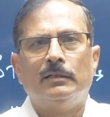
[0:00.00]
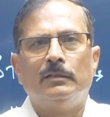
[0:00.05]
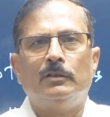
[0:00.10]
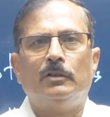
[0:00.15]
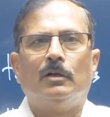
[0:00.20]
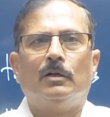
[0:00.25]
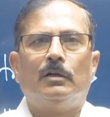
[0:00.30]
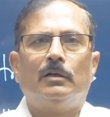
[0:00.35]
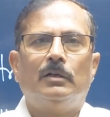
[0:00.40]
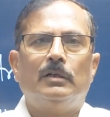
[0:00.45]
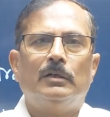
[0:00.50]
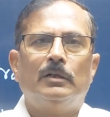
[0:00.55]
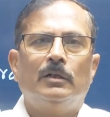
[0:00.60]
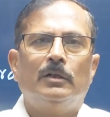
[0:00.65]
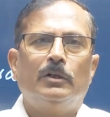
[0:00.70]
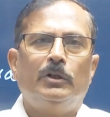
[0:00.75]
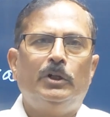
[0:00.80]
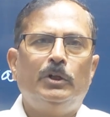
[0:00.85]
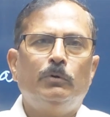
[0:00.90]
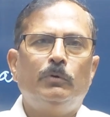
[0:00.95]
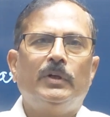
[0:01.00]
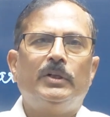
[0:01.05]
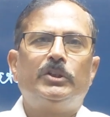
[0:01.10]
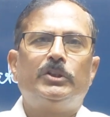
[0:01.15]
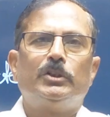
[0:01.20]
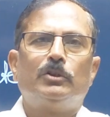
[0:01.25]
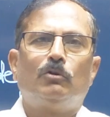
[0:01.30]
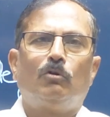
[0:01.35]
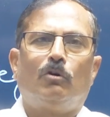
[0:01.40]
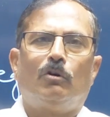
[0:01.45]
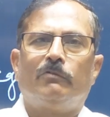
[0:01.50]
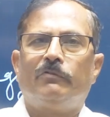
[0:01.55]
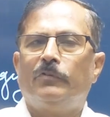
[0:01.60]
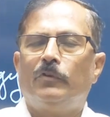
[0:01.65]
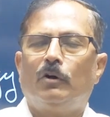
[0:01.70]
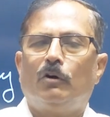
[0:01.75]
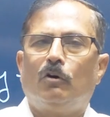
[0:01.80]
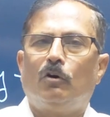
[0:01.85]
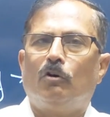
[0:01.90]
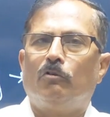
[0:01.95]
the duration of
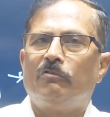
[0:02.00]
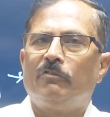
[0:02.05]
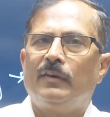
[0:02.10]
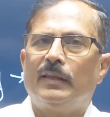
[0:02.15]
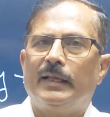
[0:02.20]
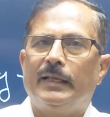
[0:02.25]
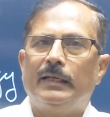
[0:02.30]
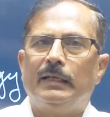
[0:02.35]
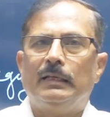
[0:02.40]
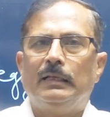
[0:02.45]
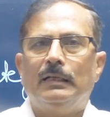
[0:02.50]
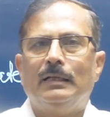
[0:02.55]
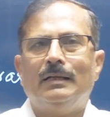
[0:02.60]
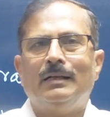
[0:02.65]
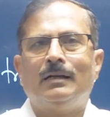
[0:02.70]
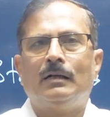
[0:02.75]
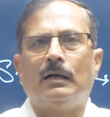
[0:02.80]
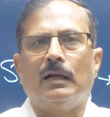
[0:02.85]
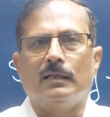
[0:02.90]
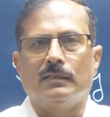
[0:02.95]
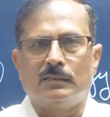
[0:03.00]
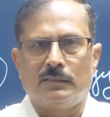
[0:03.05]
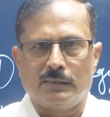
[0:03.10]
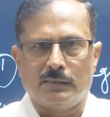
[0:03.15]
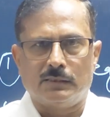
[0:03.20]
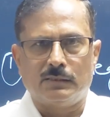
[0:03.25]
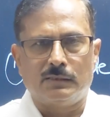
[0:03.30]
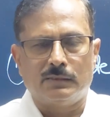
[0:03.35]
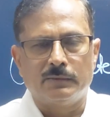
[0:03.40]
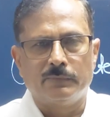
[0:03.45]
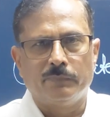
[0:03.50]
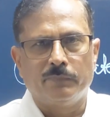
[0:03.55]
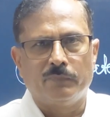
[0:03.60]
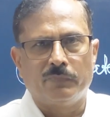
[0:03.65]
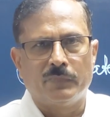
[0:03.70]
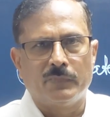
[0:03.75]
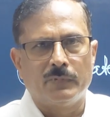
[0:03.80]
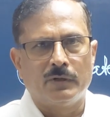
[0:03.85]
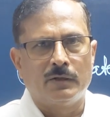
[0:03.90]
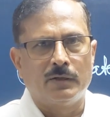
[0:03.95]
the offline classes,
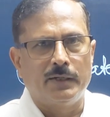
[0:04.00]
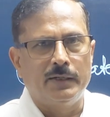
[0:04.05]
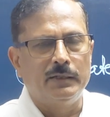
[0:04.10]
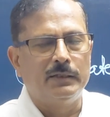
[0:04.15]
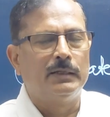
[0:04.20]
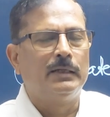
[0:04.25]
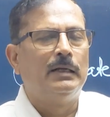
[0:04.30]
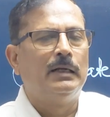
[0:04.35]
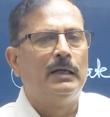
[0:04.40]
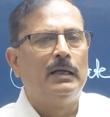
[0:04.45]
right?